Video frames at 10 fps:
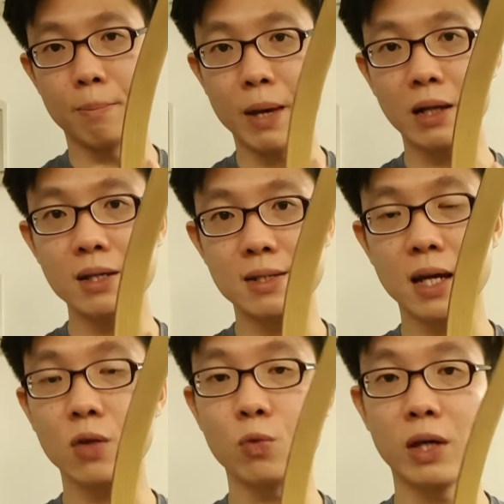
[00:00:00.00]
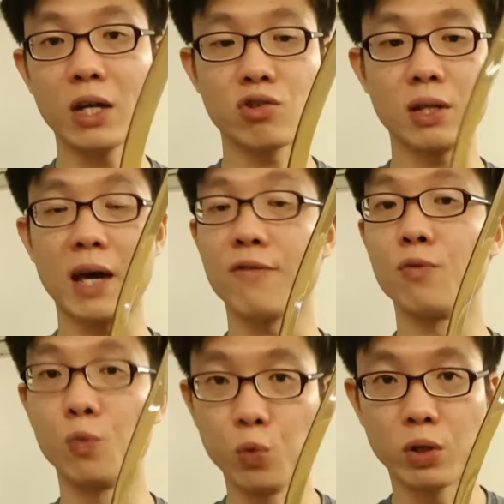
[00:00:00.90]
belly side, we actually have
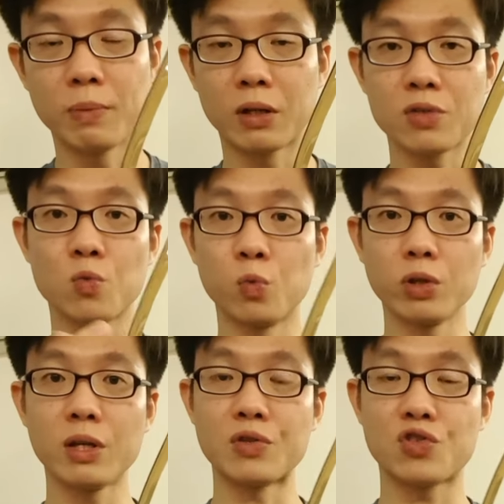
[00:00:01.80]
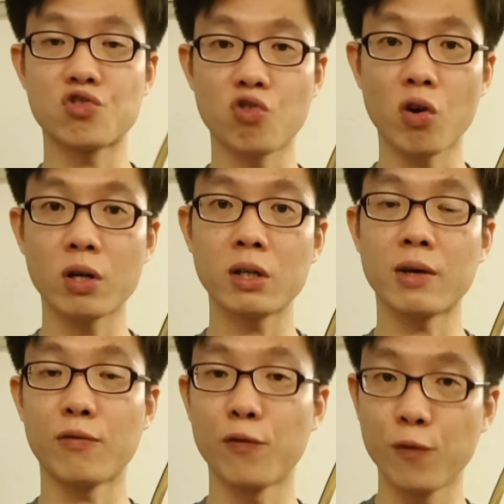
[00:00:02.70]
wood because wood is stronger
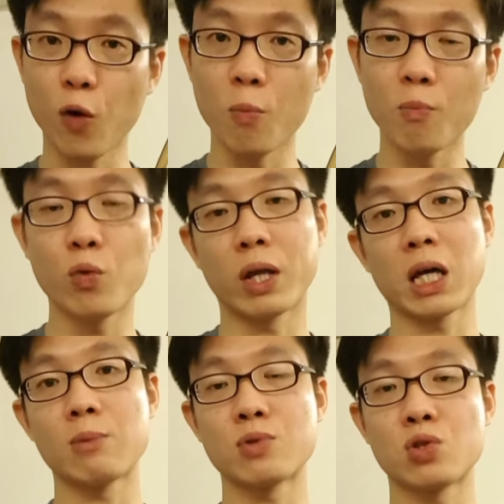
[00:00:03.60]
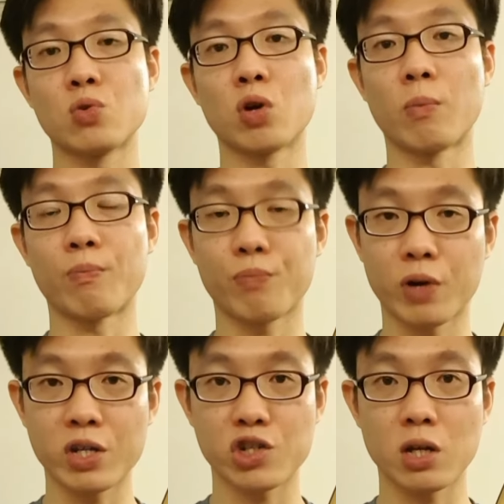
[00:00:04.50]
than foam when it comes to
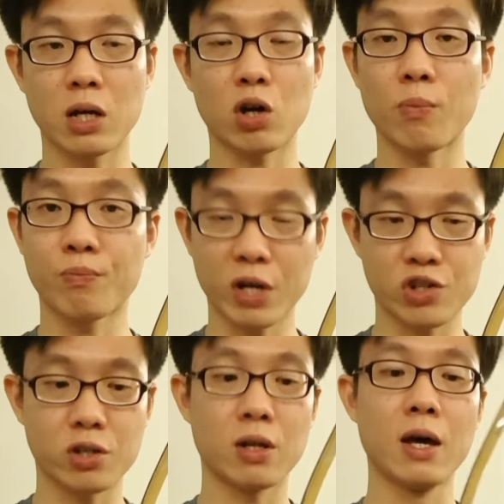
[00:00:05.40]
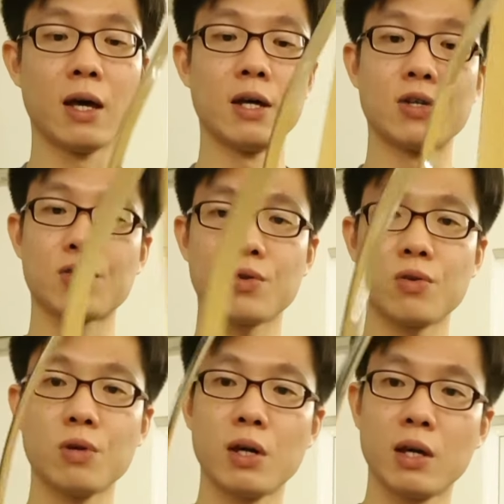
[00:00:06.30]
compression.
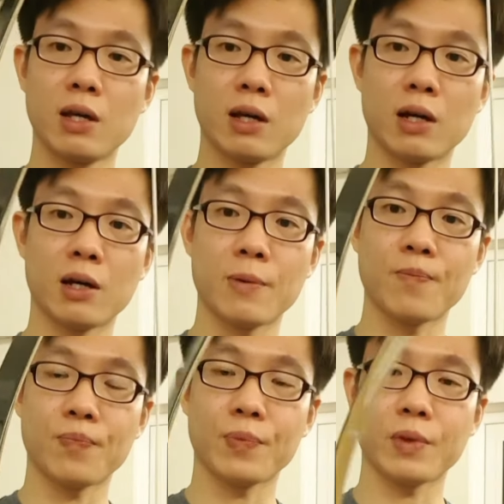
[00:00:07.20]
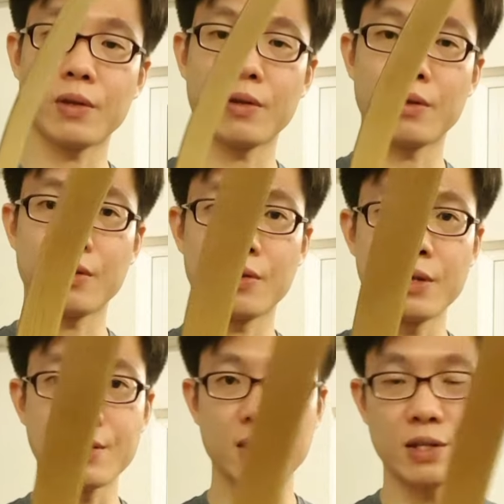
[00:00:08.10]
So
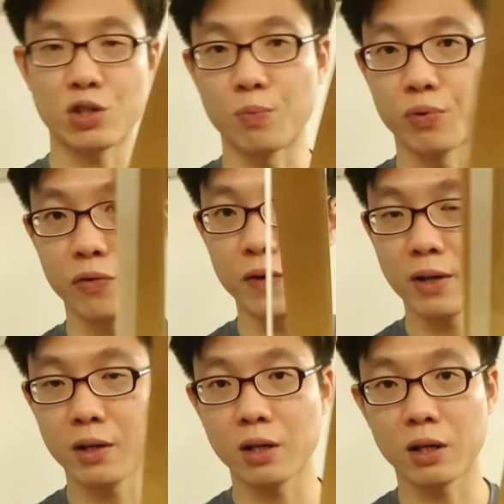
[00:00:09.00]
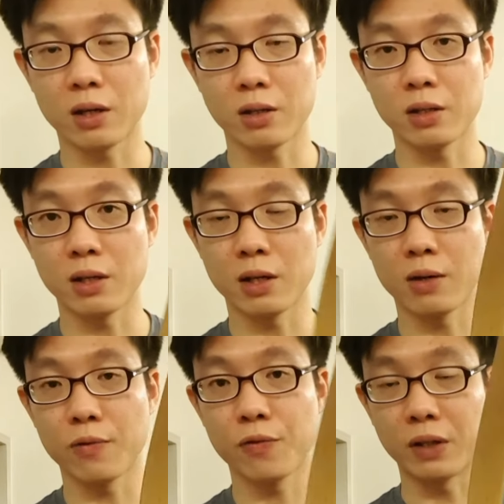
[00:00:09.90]
this is to prevent
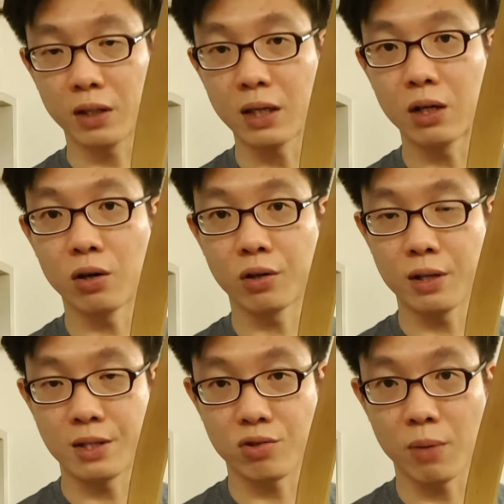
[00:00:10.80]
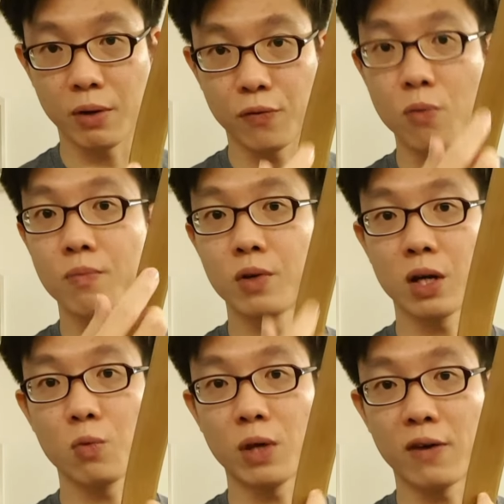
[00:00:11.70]
the fatigue on the ceramic foam.
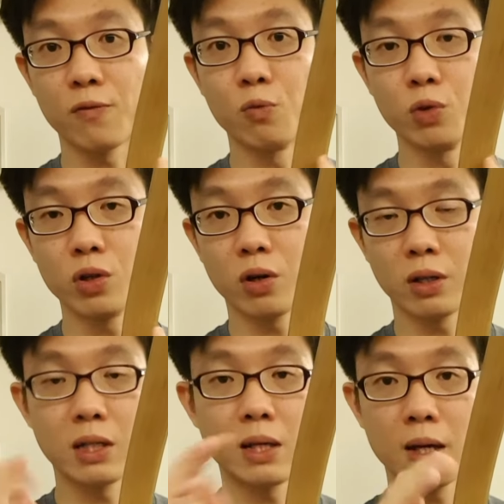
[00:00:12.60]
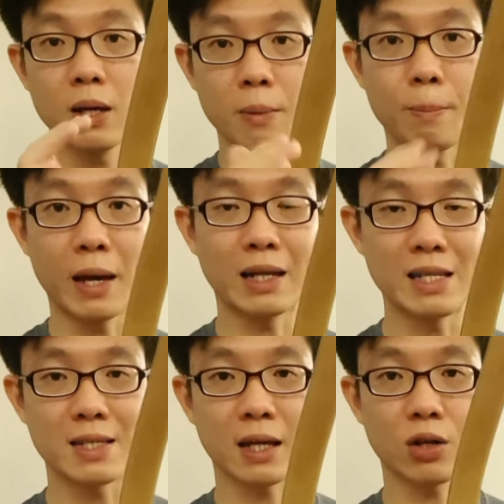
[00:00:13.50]
Okay, we have wood on the
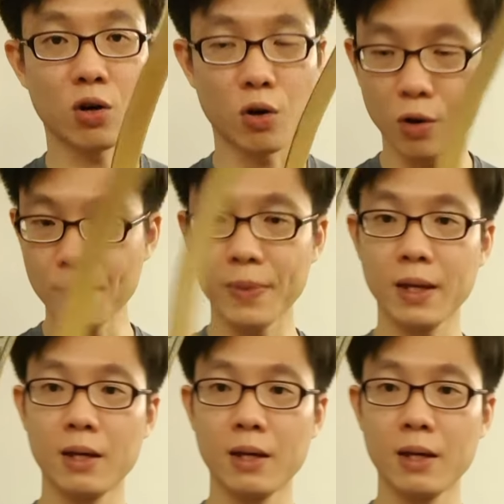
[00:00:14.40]
belly side core,